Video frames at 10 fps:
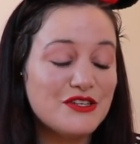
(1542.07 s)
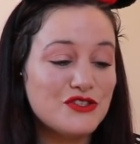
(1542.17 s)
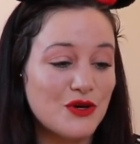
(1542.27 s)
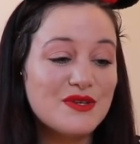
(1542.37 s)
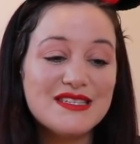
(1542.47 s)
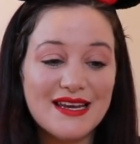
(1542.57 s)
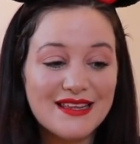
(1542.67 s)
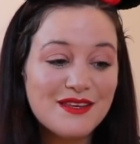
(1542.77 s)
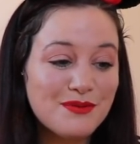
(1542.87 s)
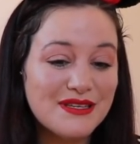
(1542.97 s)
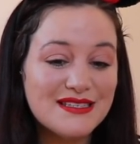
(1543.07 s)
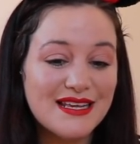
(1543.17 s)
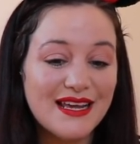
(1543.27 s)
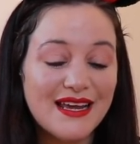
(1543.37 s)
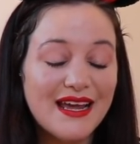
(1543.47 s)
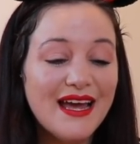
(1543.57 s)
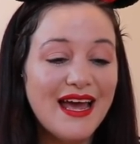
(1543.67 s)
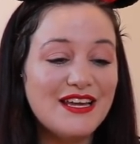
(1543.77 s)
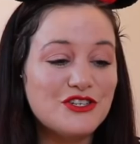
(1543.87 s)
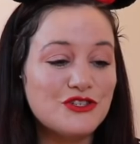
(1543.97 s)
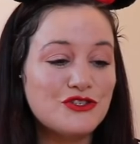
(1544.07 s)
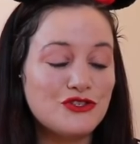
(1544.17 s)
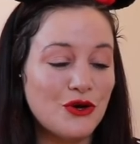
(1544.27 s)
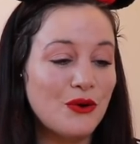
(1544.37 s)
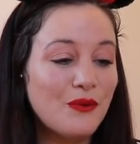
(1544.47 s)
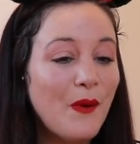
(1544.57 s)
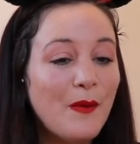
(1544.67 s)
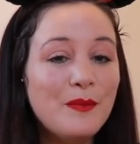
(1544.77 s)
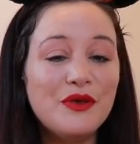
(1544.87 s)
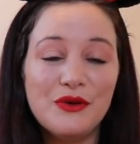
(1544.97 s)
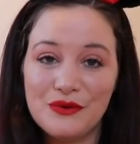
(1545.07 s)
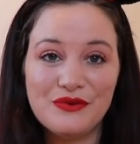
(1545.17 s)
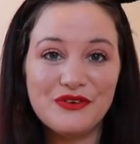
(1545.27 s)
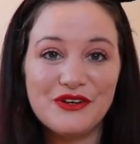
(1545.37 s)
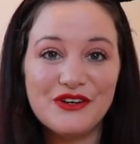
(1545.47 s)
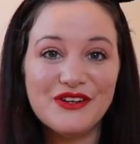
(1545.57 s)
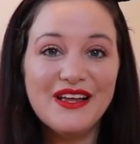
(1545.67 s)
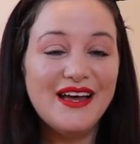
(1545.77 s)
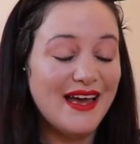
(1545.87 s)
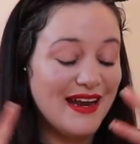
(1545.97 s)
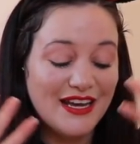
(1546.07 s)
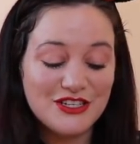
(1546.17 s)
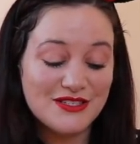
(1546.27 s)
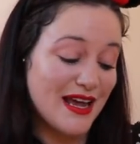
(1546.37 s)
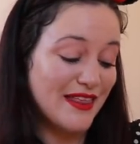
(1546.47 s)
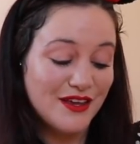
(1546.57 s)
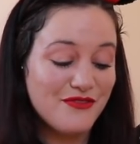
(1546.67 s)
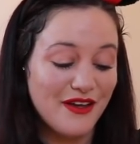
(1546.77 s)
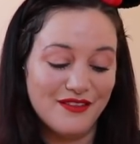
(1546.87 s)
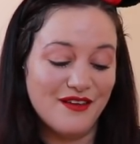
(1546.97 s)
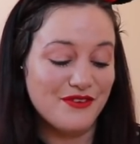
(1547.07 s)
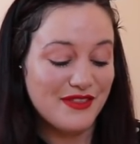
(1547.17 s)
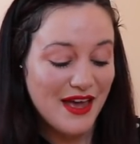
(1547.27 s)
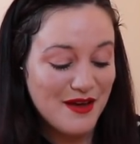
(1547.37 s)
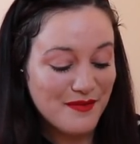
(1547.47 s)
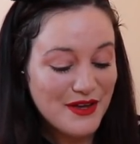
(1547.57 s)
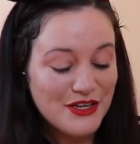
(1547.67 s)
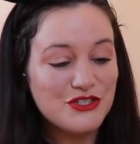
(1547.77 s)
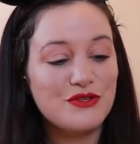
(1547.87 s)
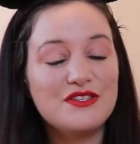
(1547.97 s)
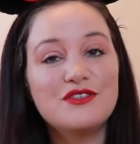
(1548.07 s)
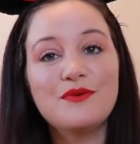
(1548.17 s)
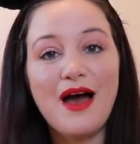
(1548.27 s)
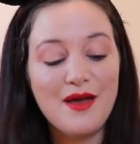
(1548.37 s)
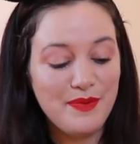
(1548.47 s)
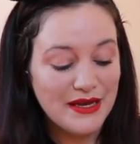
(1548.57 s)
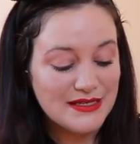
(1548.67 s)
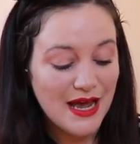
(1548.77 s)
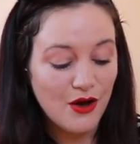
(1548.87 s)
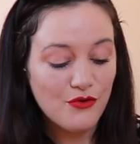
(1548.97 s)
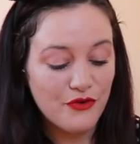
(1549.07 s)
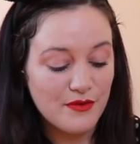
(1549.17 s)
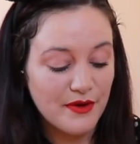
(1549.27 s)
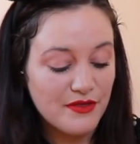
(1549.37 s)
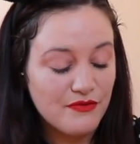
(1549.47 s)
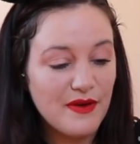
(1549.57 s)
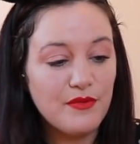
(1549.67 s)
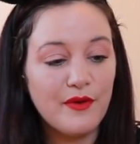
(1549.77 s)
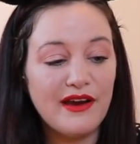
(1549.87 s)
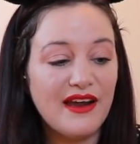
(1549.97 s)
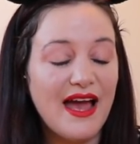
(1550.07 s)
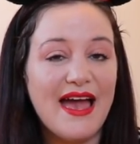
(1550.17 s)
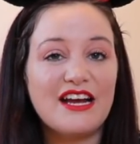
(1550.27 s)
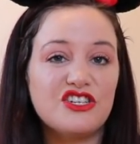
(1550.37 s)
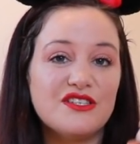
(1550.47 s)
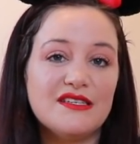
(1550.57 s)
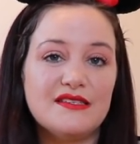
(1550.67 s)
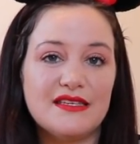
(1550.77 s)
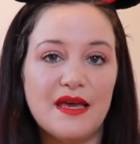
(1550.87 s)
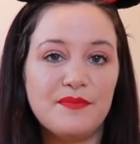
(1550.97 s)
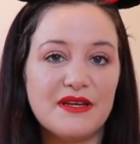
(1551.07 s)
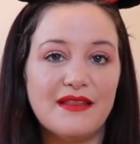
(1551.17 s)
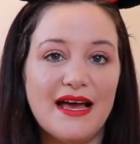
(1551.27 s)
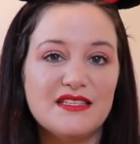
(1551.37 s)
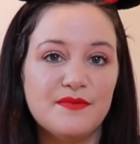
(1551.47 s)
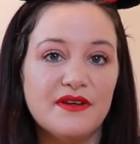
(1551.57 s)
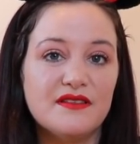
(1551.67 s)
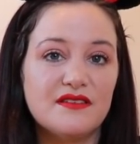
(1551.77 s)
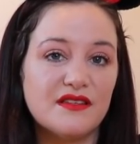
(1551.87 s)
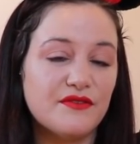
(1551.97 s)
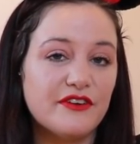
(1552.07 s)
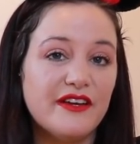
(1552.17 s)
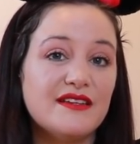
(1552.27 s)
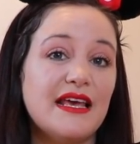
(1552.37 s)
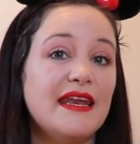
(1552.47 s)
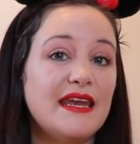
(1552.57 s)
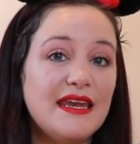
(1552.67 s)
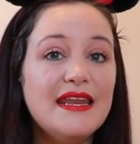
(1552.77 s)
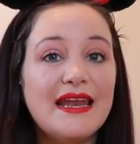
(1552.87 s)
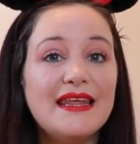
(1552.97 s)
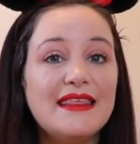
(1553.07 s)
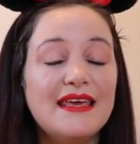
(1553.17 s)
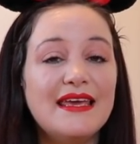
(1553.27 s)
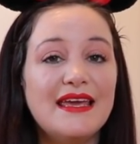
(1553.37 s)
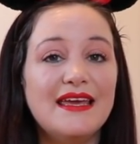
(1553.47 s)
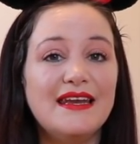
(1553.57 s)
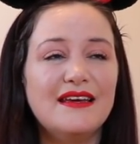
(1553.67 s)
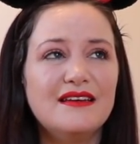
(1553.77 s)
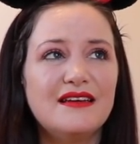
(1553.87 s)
is so aesthetically pleasing and just so beautiful, and I just I like fell in love with them. So this is what I picked out for the month of February. I actually skipped last month's delivery because I didn't need anything in,